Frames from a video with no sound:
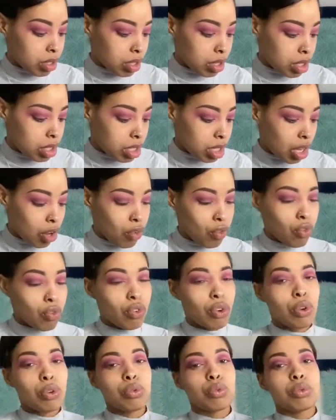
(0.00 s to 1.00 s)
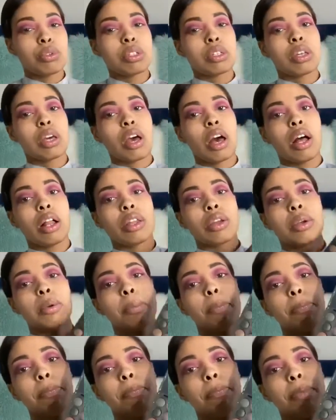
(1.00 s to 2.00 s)
it's like a rose color
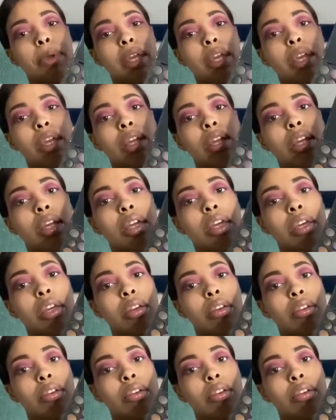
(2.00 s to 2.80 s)
pink.